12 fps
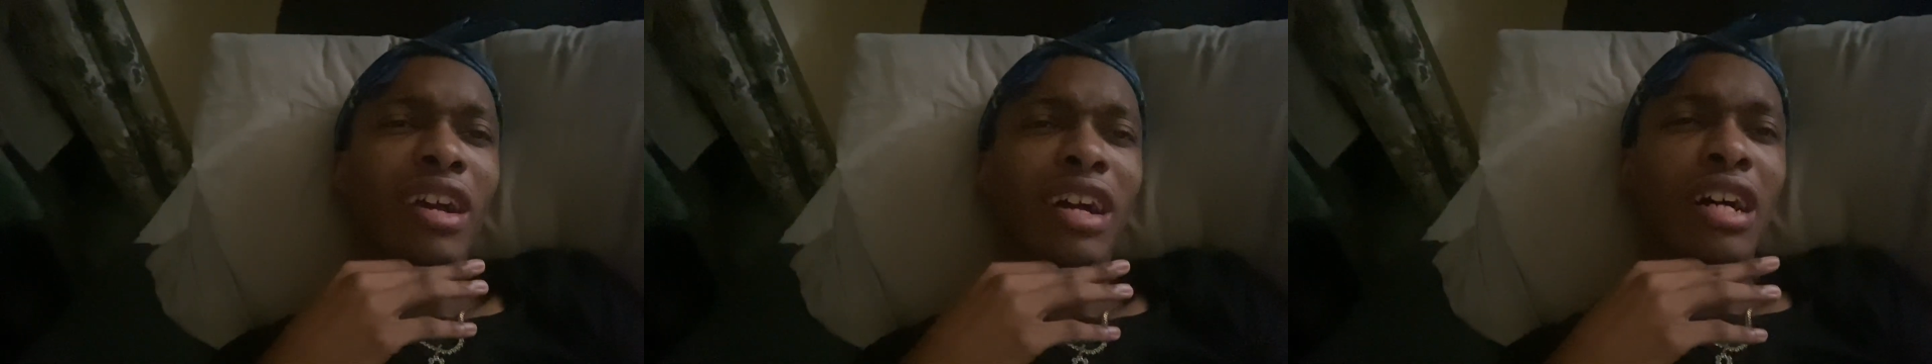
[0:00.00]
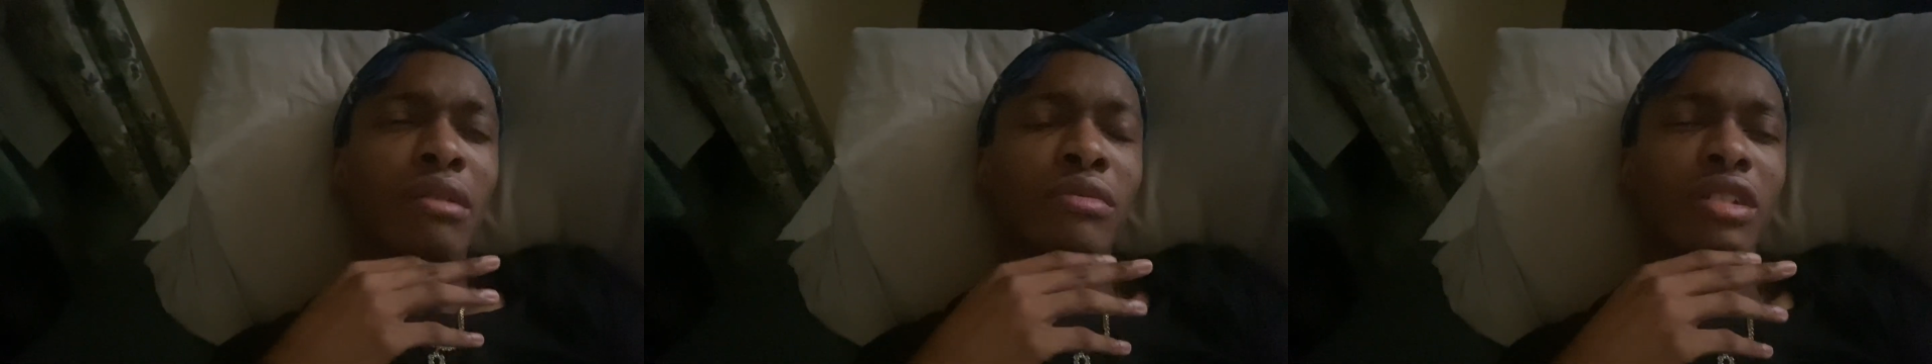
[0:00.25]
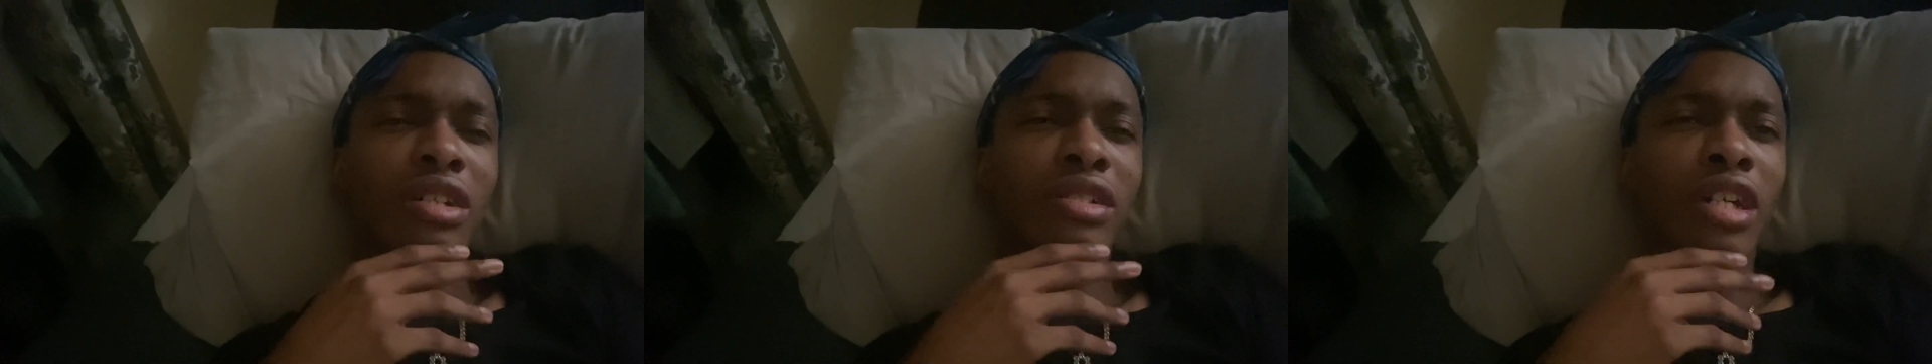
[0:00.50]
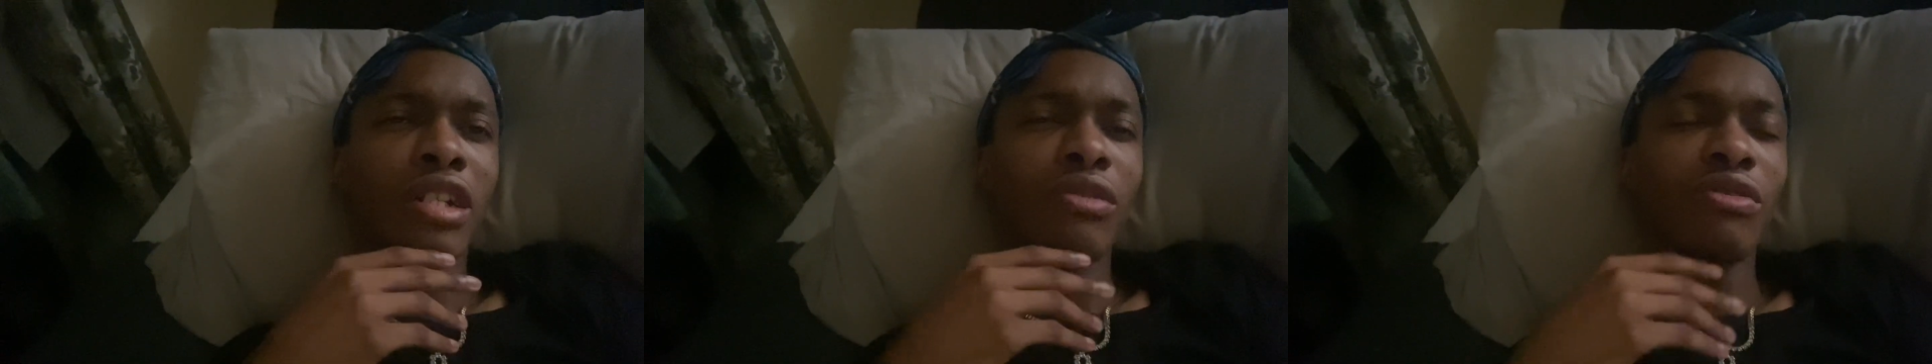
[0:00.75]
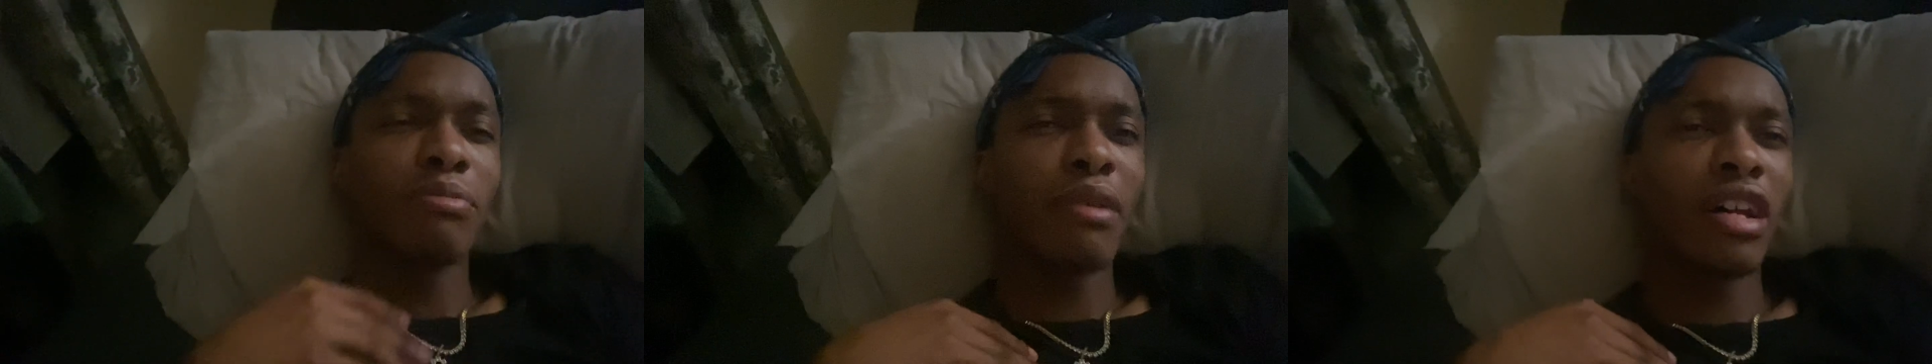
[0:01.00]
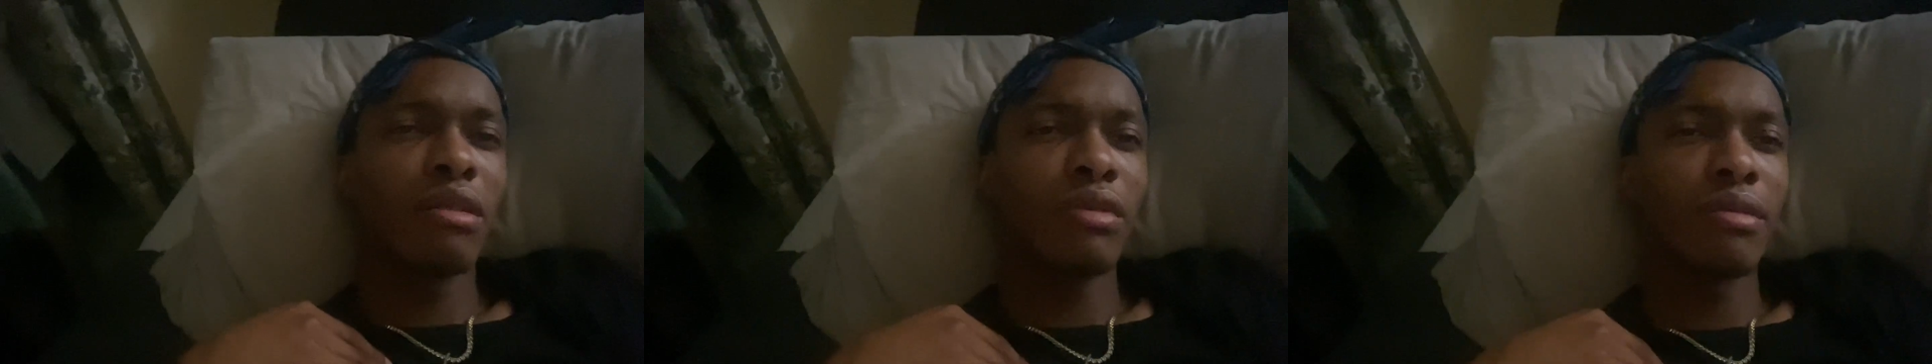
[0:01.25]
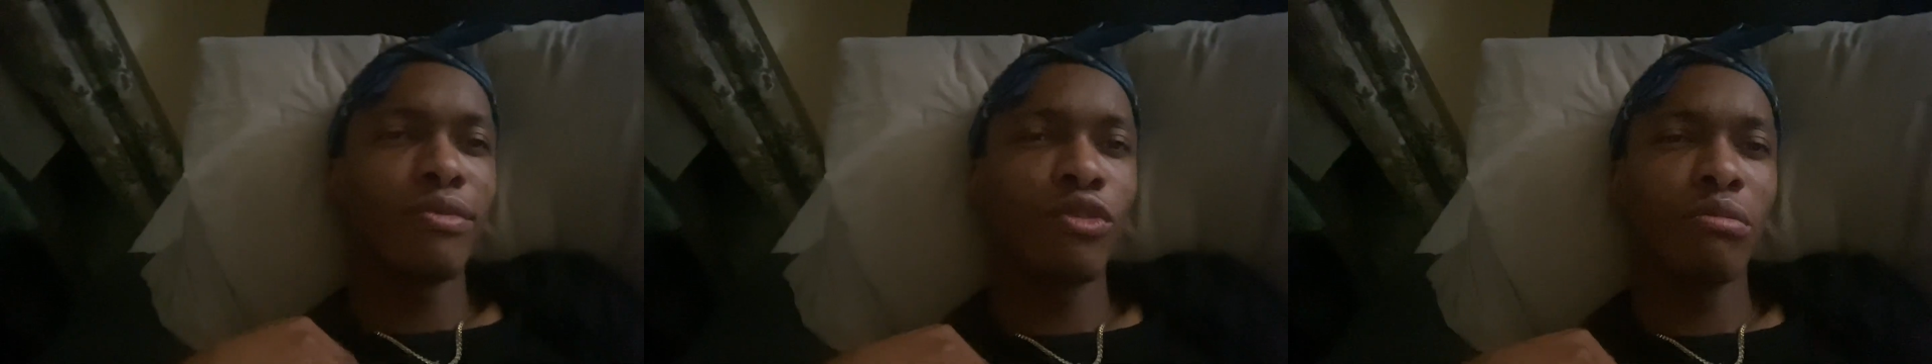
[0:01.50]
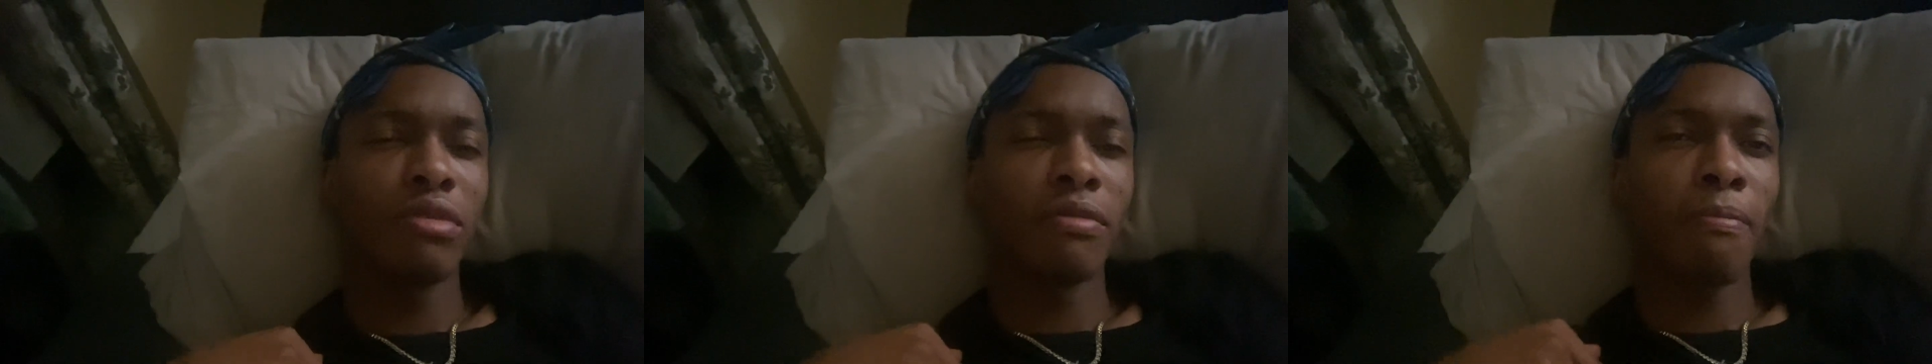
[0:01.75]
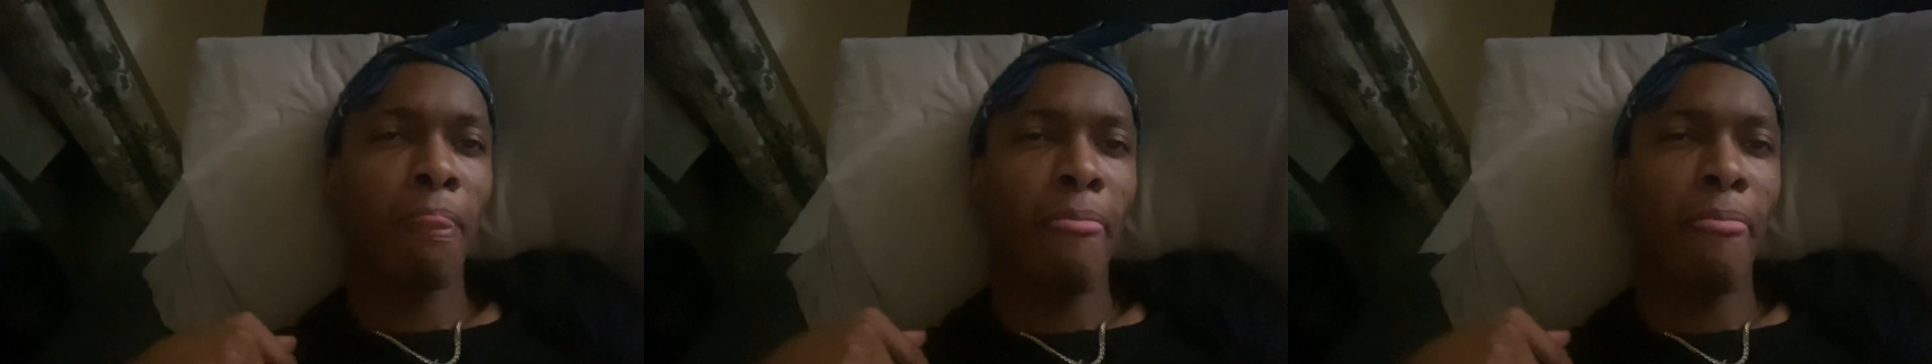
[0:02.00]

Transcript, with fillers: comments y'all saw the new Spider-Man movie.